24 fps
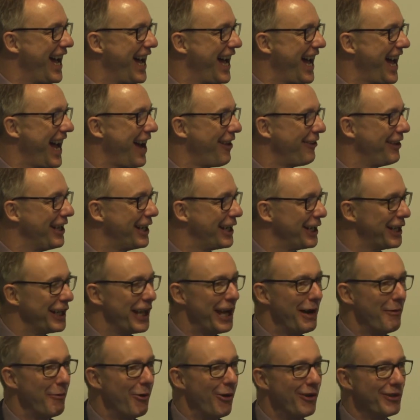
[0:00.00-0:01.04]
uh, how little
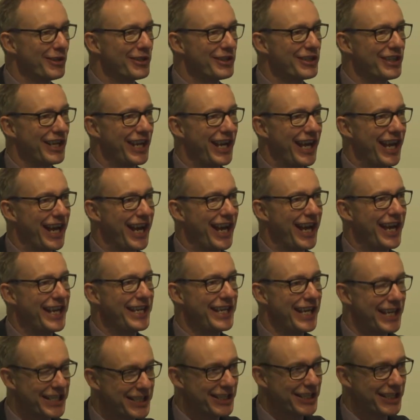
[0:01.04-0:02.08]
there was uh,
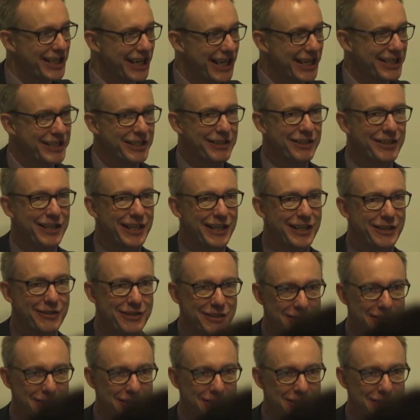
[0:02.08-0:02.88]
yesterday. So thank you